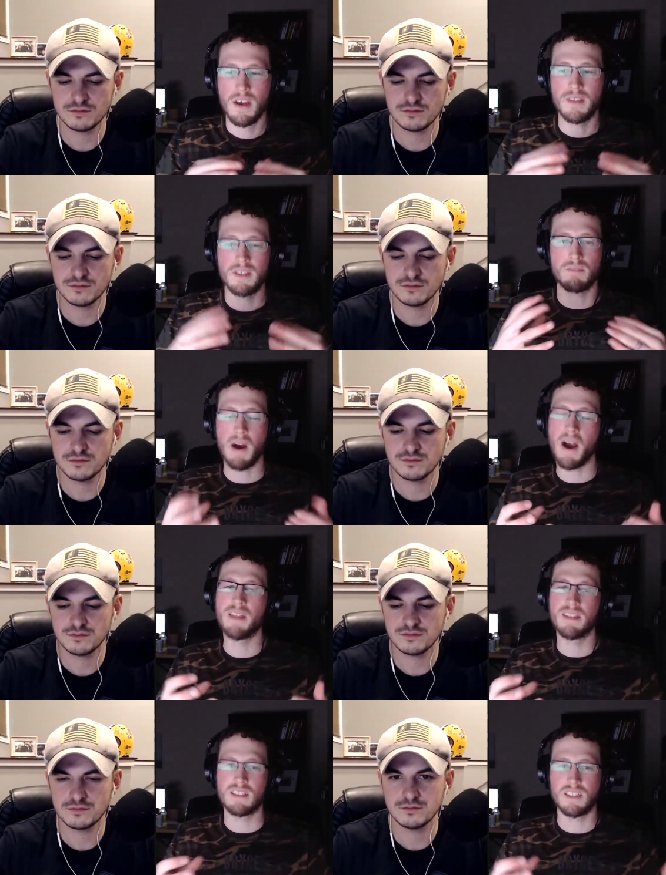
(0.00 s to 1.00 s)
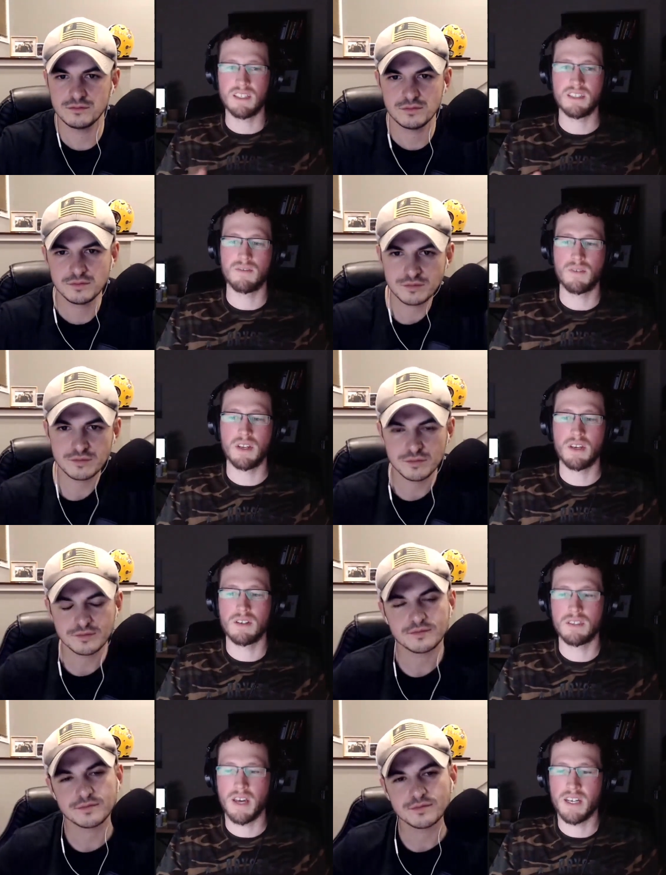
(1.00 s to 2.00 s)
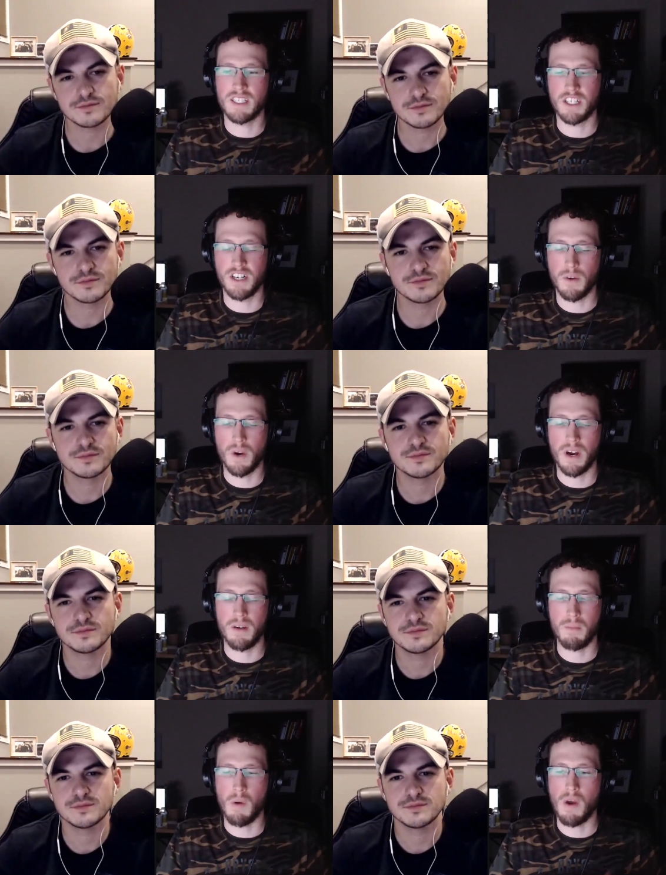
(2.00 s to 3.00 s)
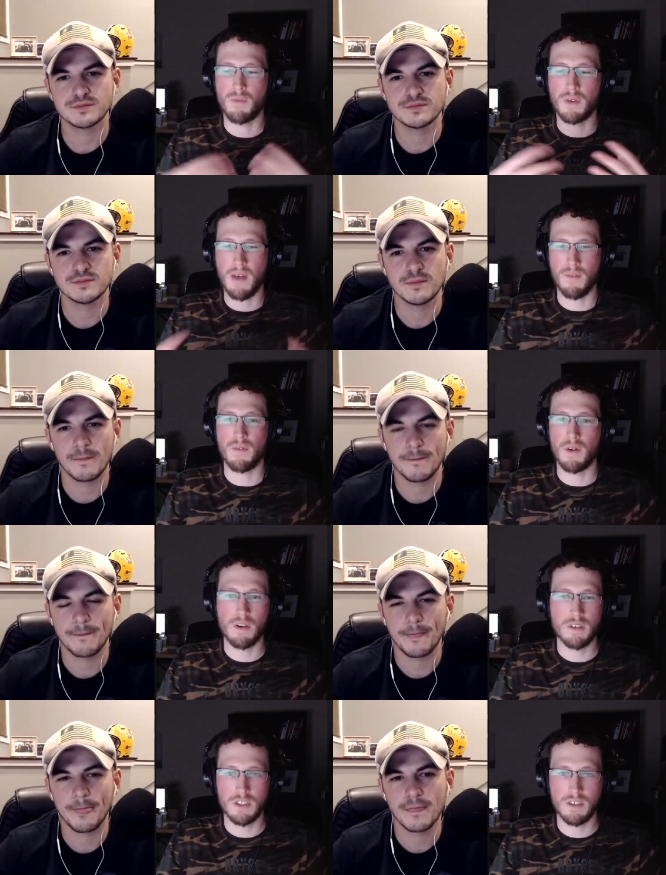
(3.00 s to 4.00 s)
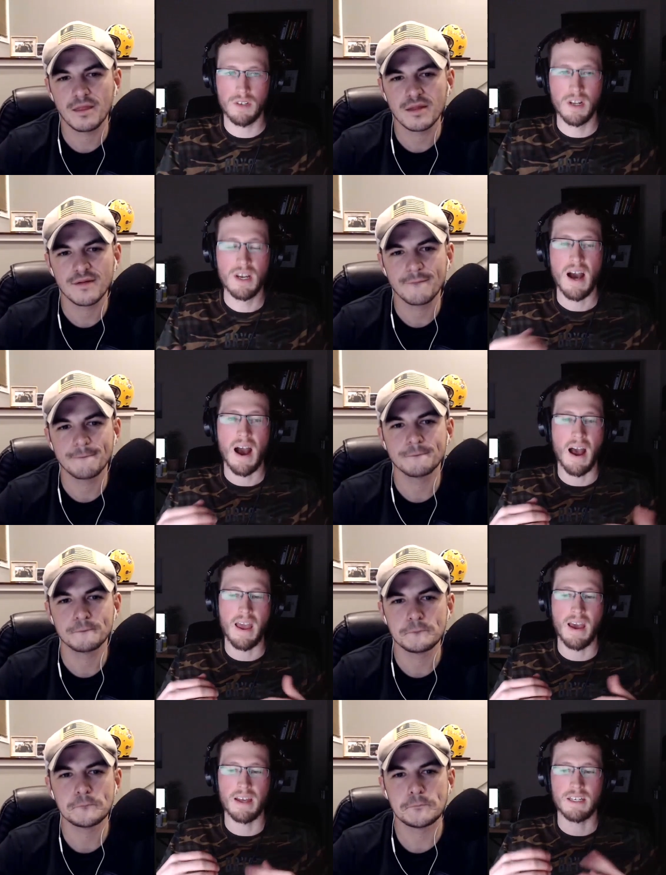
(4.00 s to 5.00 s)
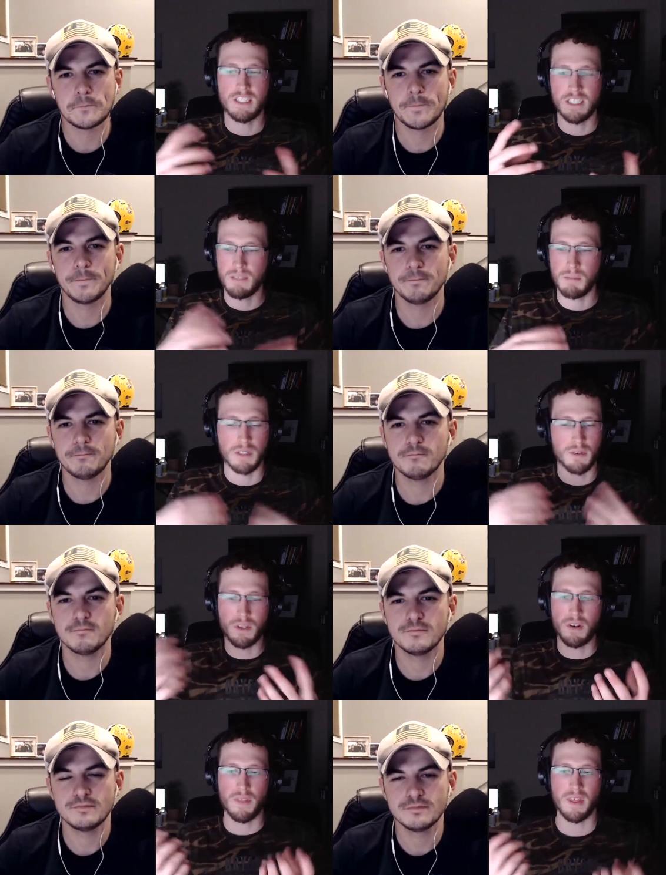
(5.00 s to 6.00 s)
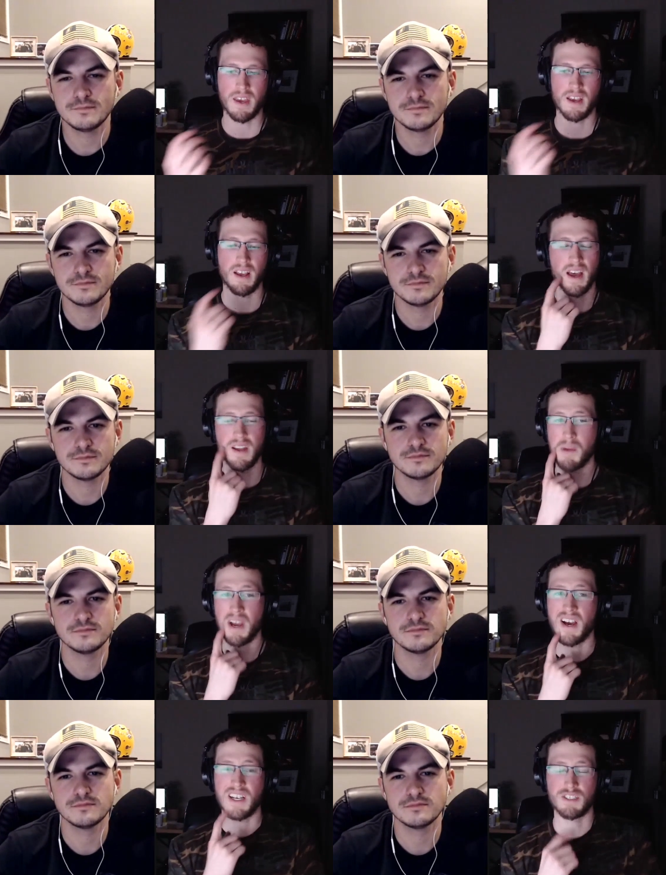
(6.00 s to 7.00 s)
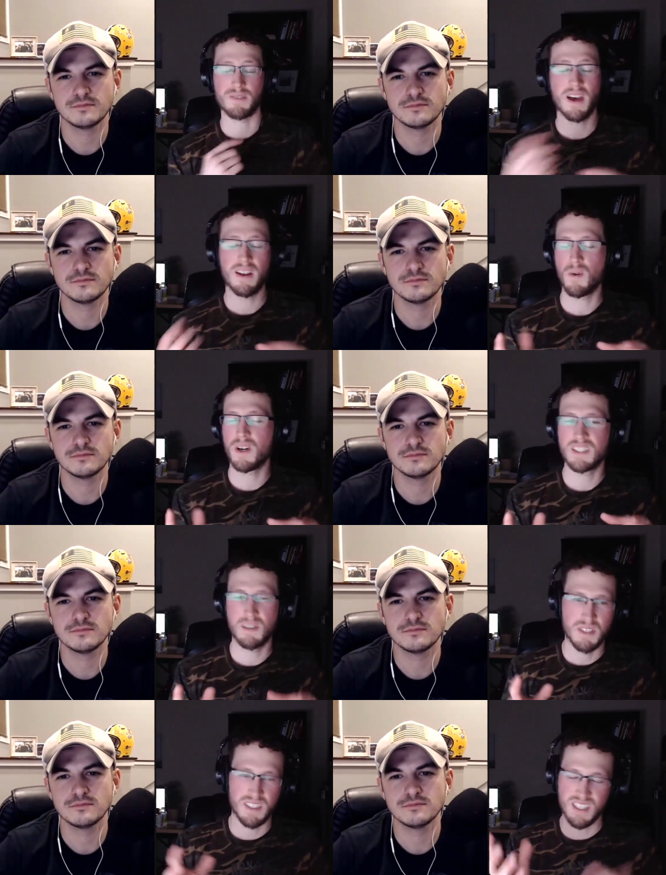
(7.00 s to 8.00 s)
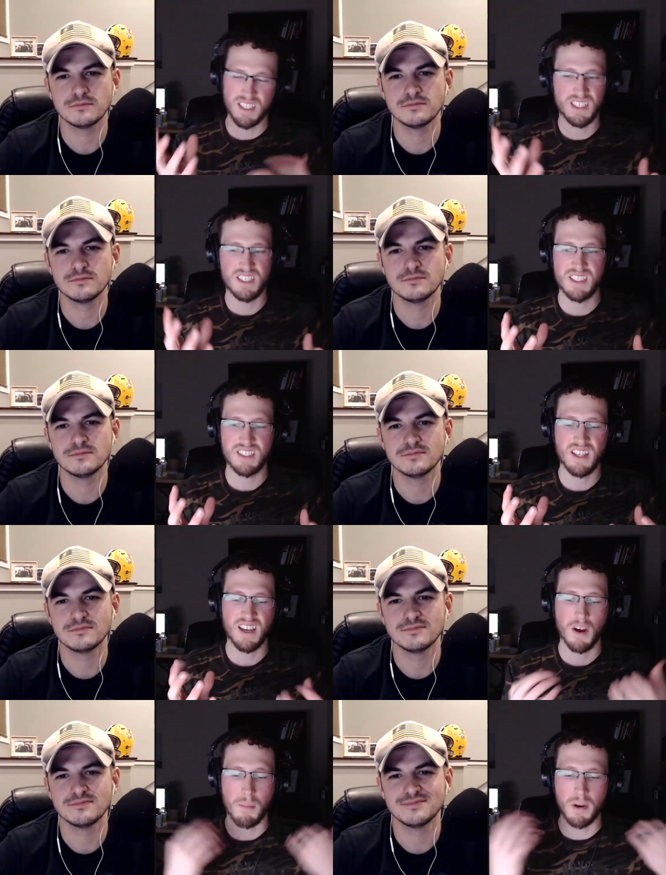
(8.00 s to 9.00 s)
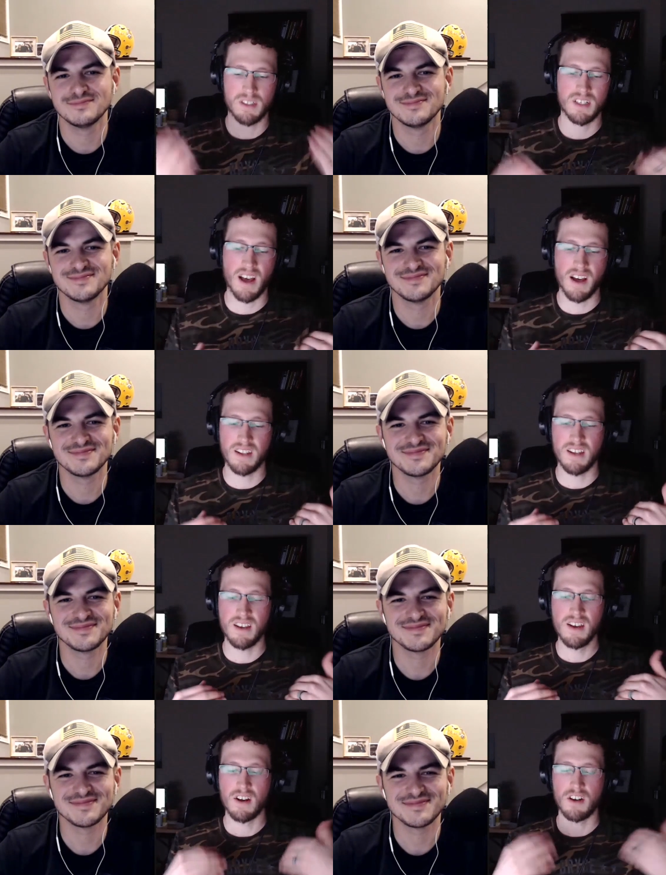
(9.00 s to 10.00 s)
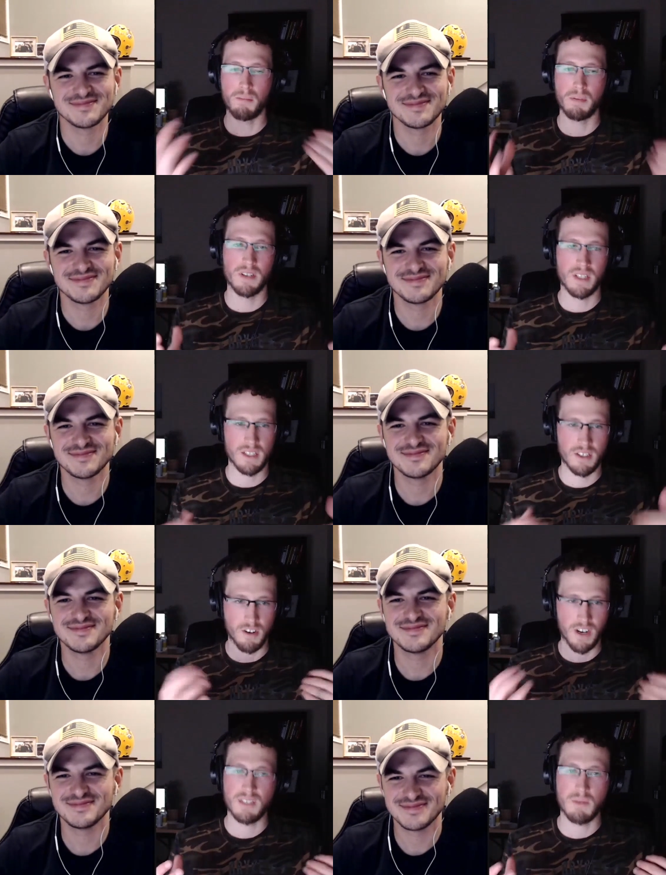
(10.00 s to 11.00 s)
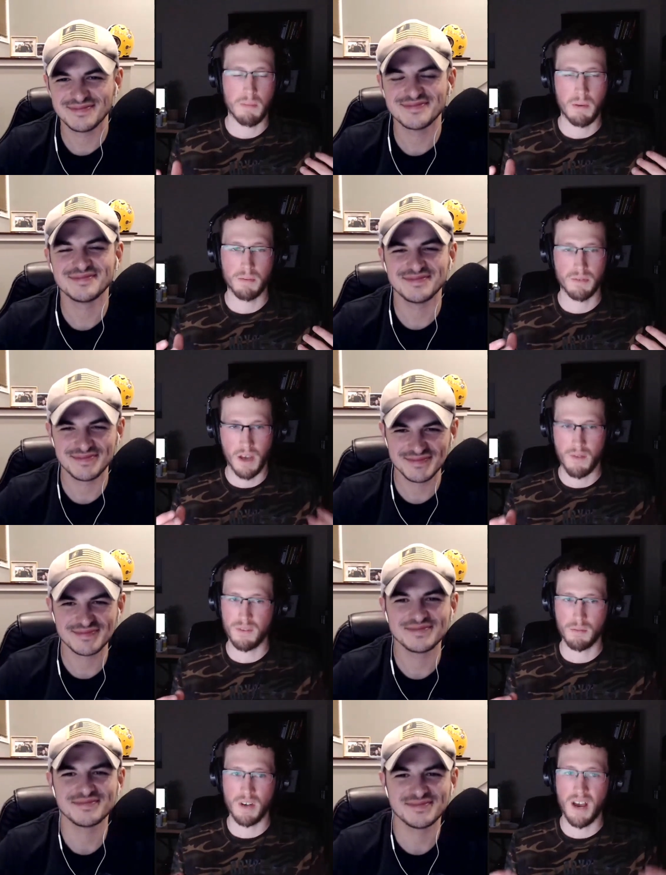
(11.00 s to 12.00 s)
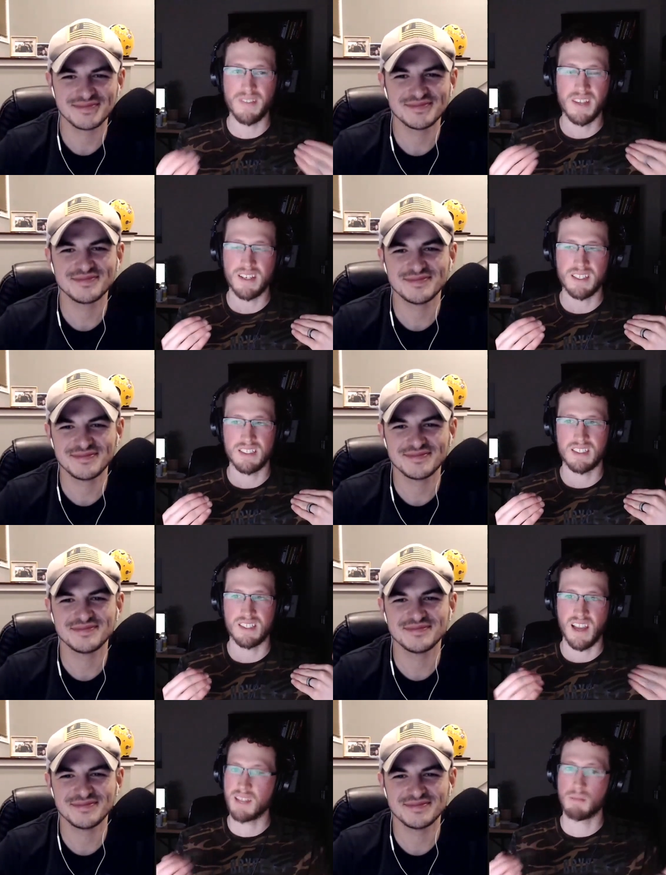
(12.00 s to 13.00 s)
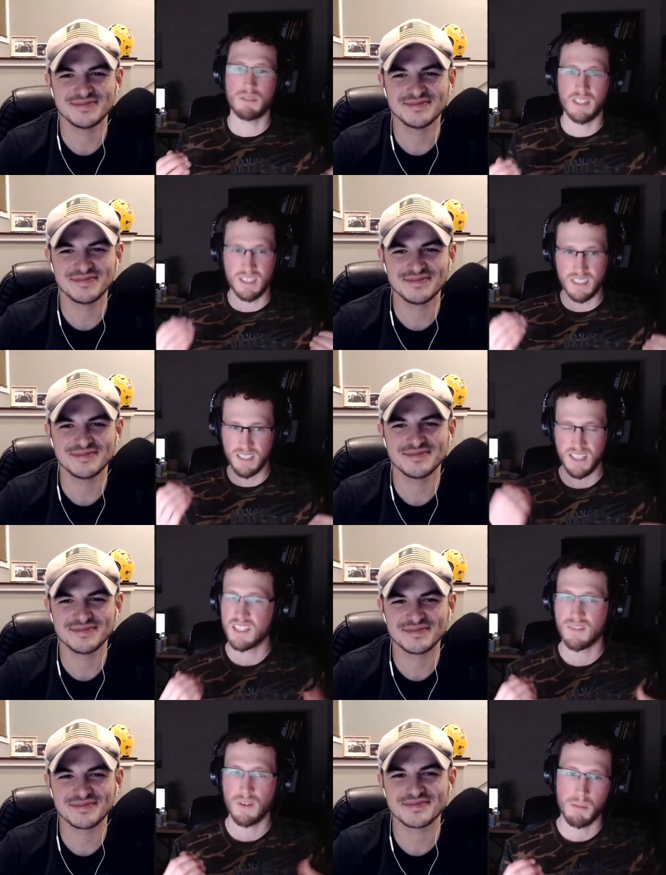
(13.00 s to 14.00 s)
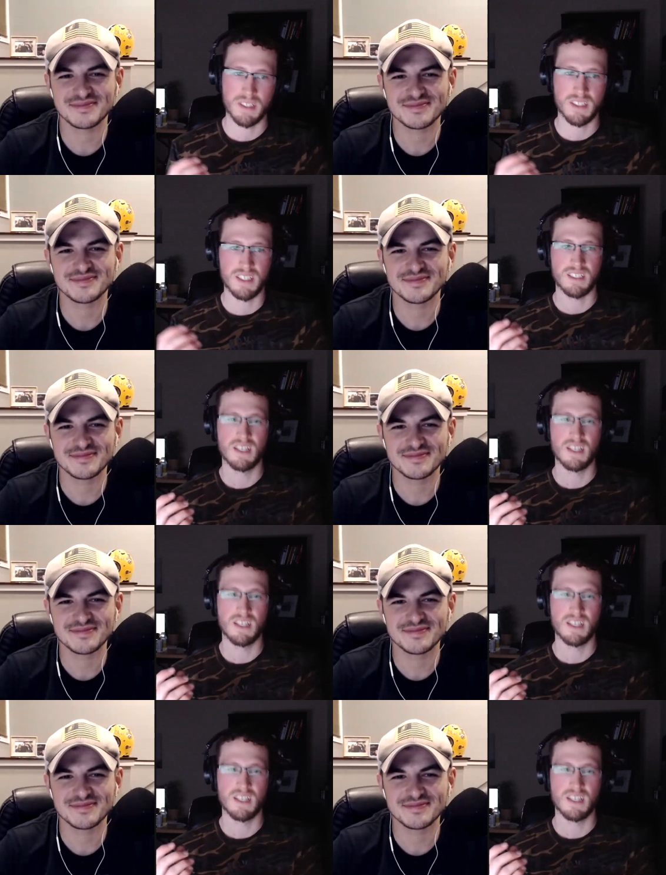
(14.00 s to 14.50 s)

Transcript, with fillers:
Speaker 1: these behind the scenes videos last year where my wife would have a photo shoot and she'd be doing her thing. Oh my gosh, you've got to watch some of these because she's just like her personality, her ability to direct and make people comfortable. I think is ninety percent of the success of our business,